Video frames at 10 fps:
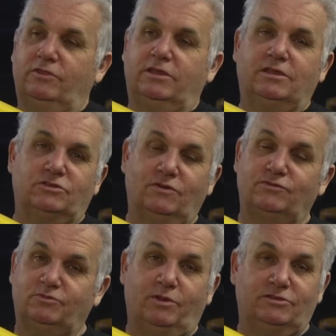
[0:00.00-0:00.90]
that kit stuff's
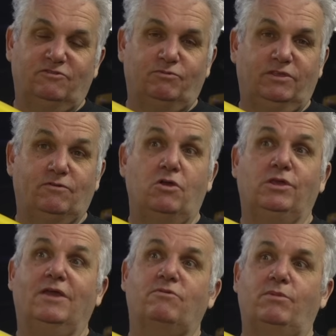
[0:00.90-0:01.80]
expensive, but they've
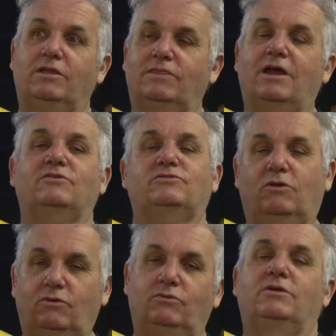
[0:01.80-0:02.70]
only ever made that
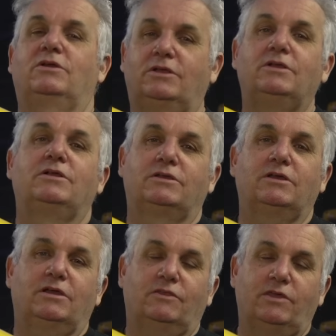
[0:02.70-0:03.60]
so
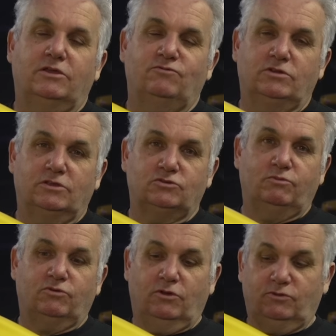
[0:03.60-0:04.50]
they can run it as
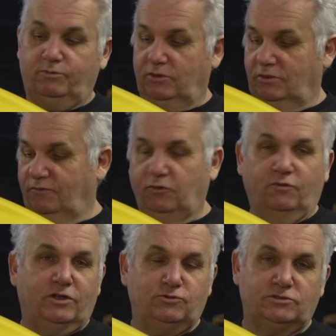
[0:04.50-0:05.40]
Supercross. But the full
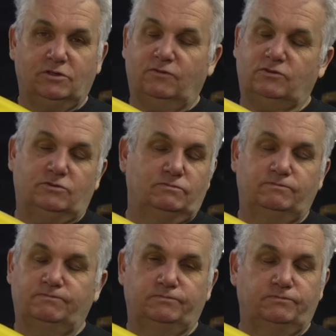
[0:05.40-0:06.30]
factory stuff's
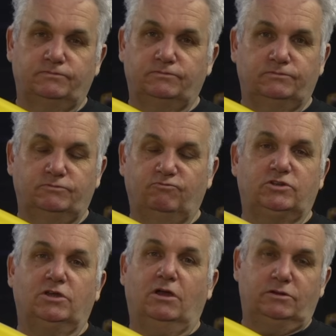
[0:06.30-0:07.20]

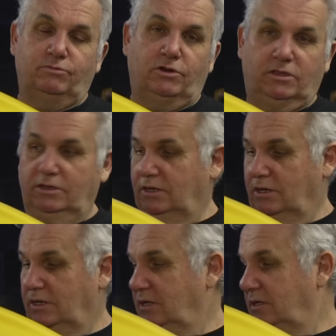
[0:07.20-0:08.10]
retarded money.
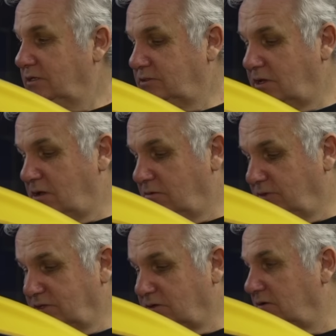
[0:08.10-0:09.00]
So
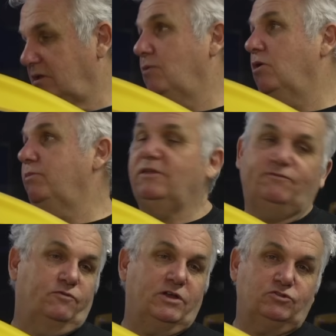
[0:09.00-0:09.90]
these have got KYB
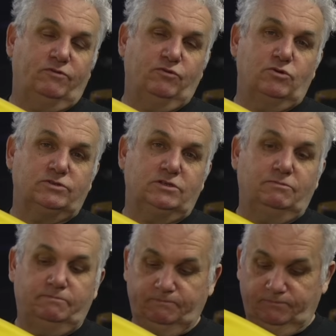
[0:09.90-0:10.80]
full factory forks in them.